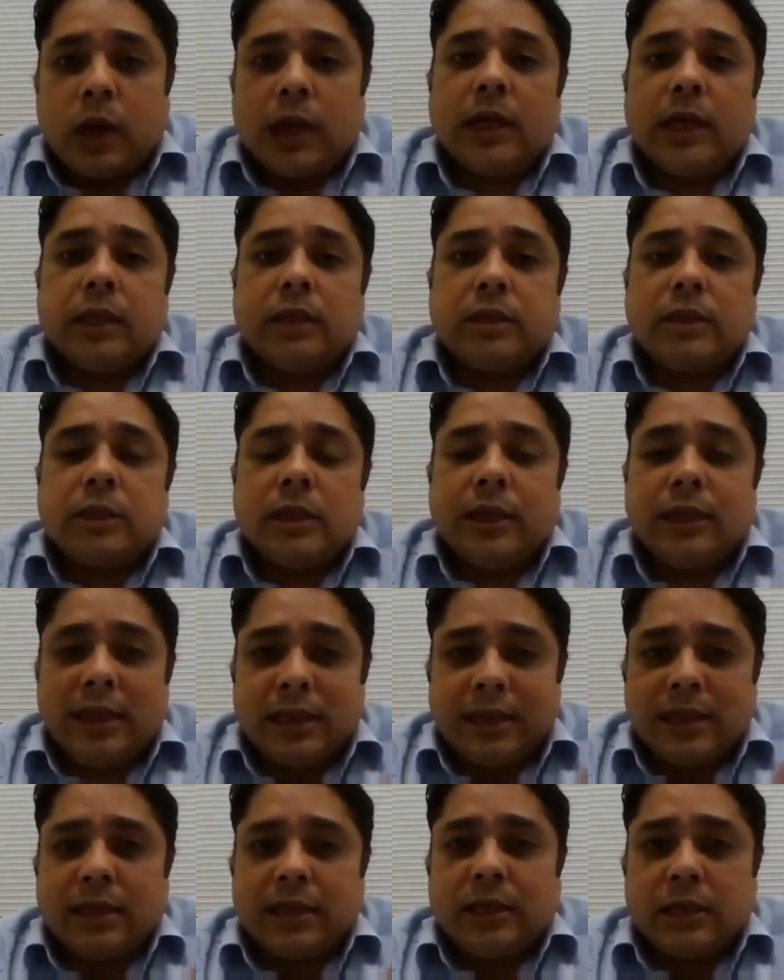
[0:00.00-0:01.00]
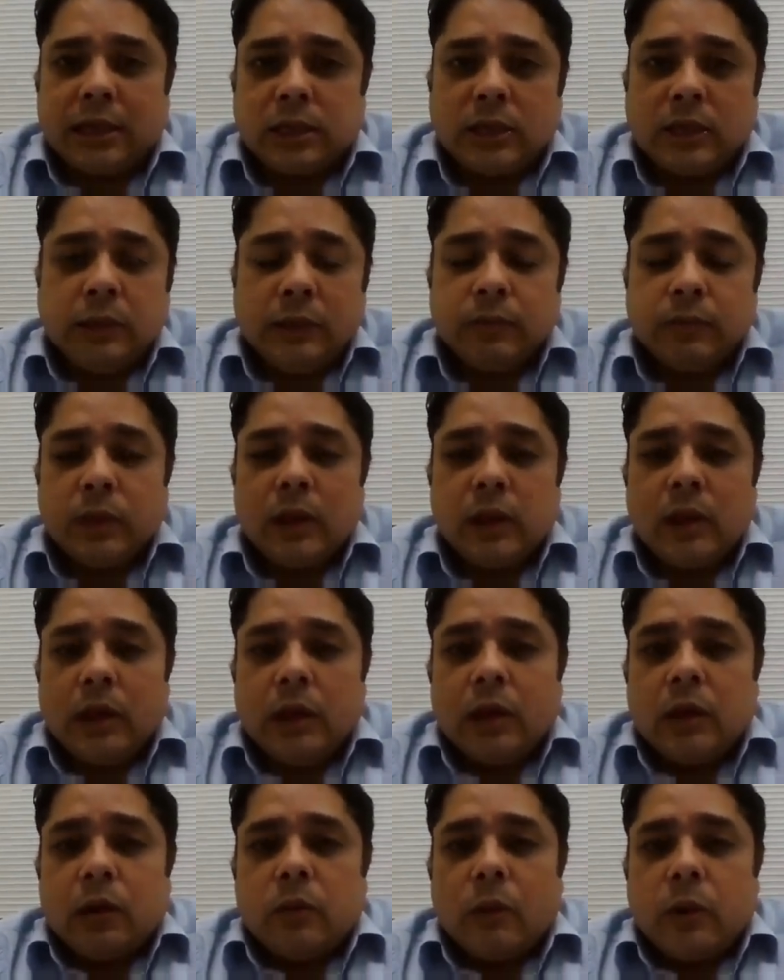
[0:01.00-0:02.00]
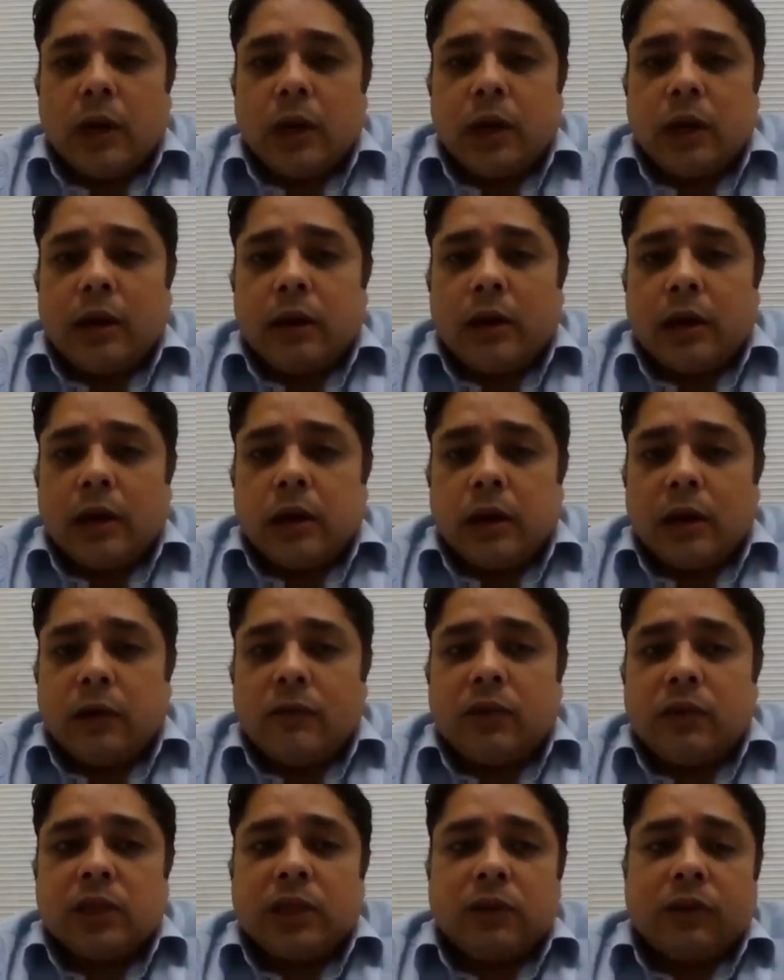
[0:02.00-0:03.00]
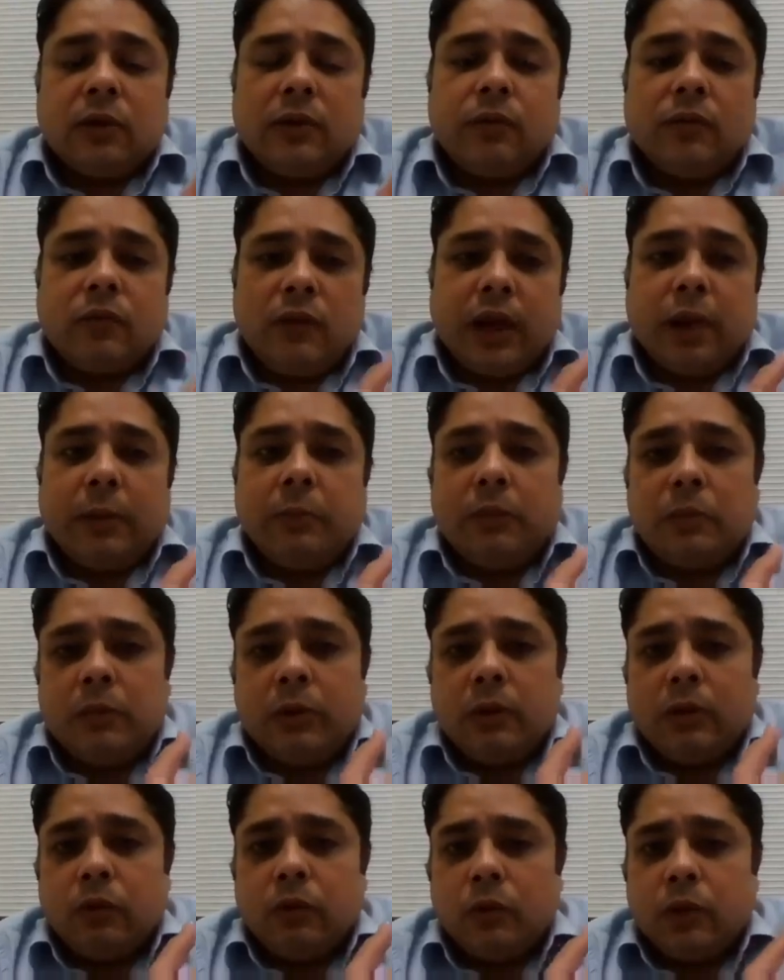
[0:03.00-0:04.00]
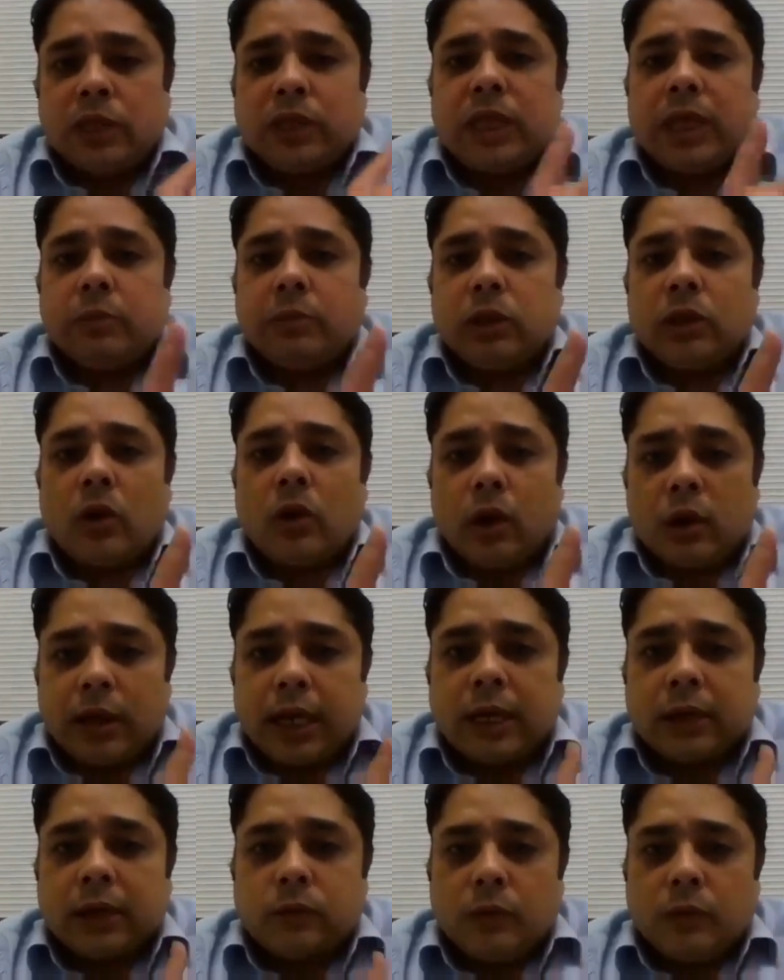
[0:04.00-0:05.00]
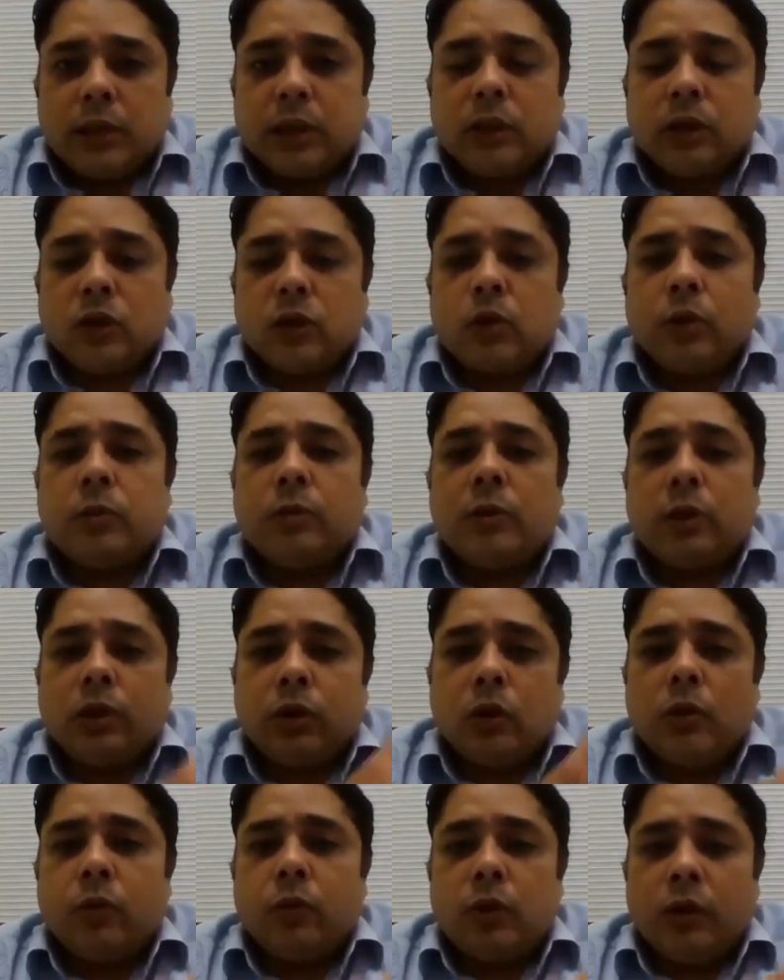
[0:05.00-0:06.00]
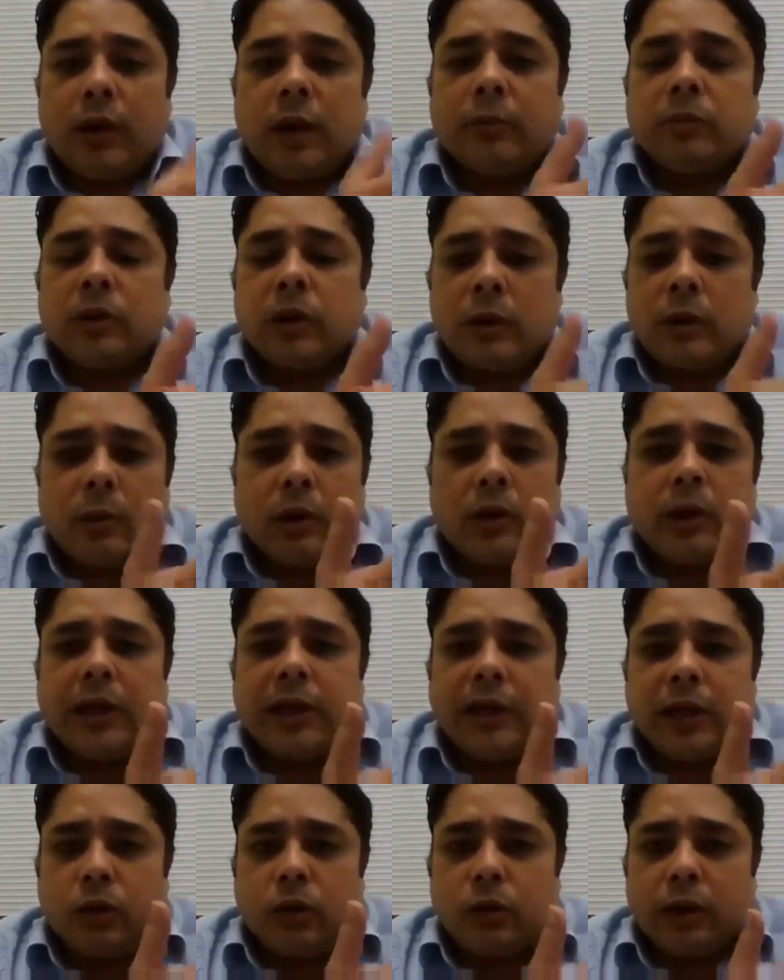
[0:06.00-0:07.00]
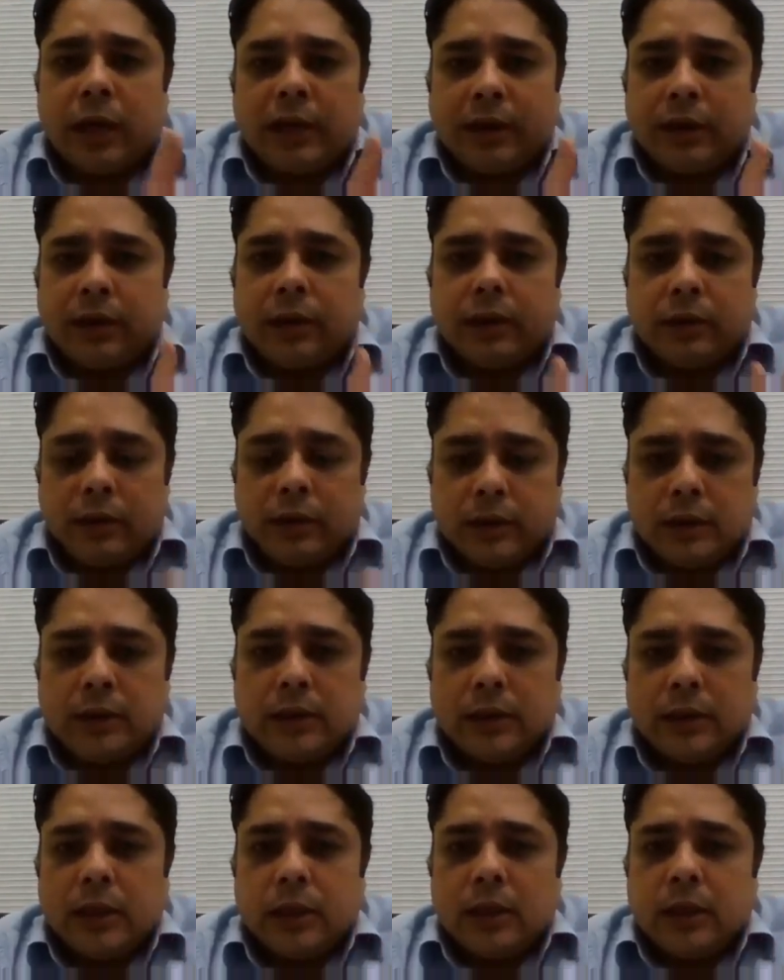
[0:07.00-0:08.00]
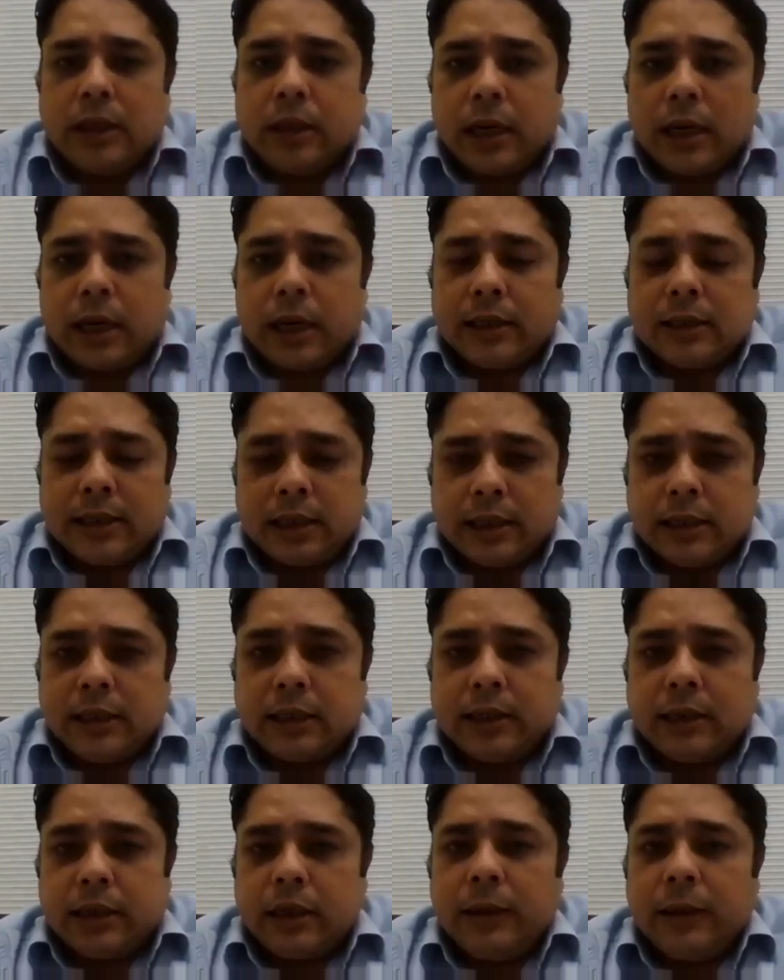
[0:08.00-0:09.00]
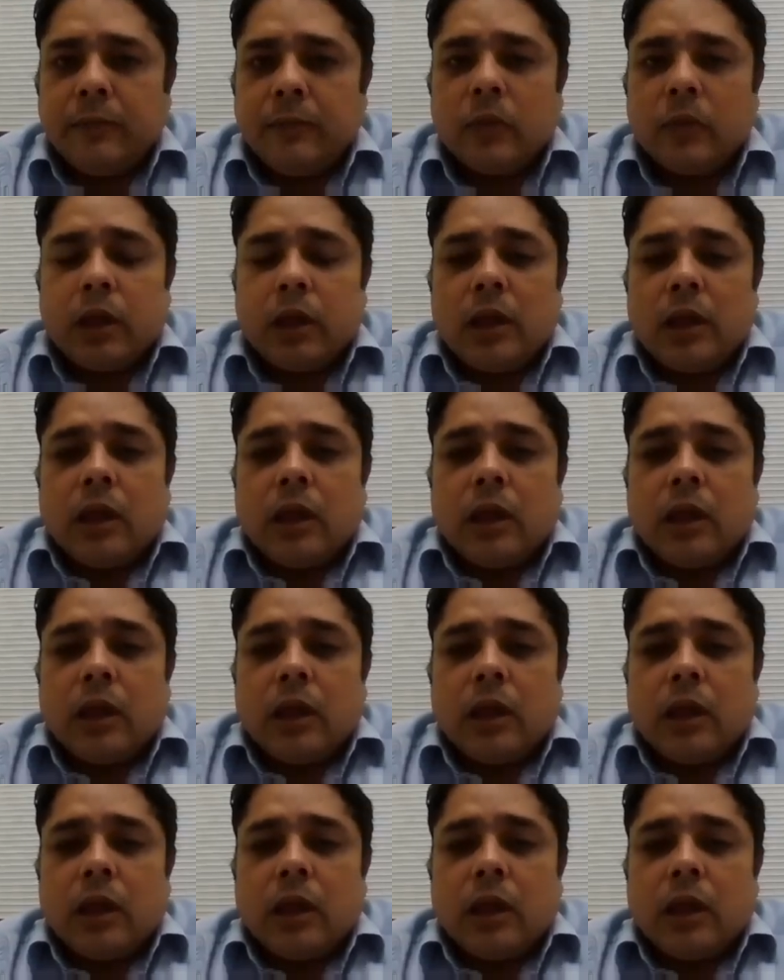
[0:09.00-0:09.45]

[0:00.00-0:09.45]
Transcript: One is the heat detection, where if there's a flame which comes in contact with the tube will rupture about 80 to 90 degrees centigrade.